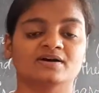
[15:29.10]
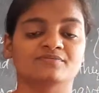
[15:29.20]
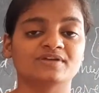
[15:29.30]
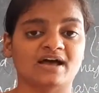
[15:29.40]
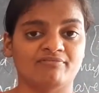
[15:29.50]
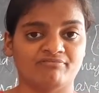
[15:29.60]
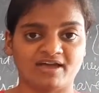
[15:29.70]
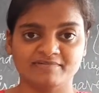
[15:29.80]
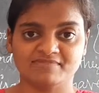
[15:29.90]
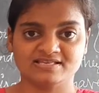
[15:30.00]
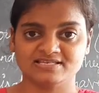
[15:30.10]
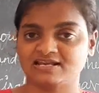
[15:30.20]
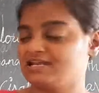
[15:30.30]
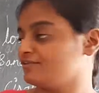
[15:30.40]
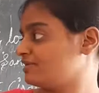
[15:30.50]
we have 5 major
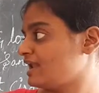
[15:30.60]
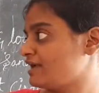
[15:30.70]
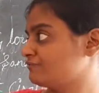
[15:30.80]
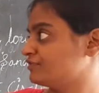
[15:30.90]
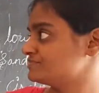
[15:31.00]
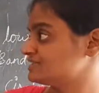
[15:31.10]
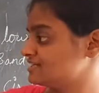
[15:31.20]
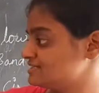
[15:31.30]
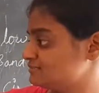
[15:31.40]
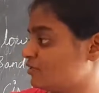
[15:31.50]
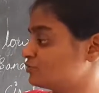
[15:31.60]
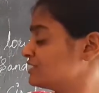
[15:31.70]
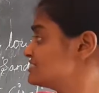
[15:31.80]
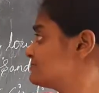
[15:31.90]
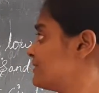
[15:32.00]
landforms, that is
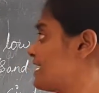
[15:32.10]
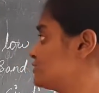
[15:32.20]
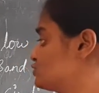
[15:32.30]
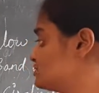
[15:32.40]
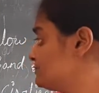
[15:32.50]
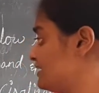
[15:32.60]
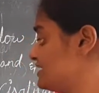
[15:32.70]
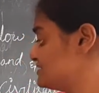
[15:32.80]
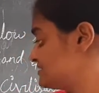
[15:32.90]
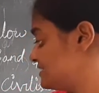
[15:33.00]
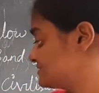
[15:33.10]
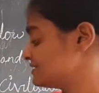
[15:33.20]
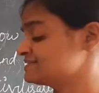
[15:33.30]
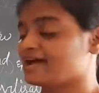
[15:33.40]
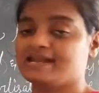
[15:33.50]
mountains, plateaus, plains,
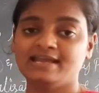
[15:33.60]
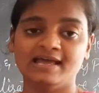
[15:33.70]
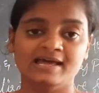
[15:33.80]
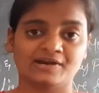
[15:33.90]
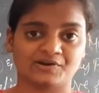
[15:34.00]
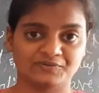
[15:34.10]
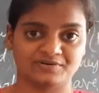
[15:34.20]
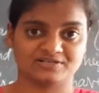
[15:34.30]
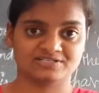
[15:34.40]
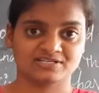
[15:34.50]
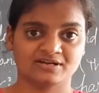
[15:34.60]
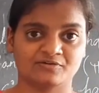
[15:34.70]
deserts and rivers.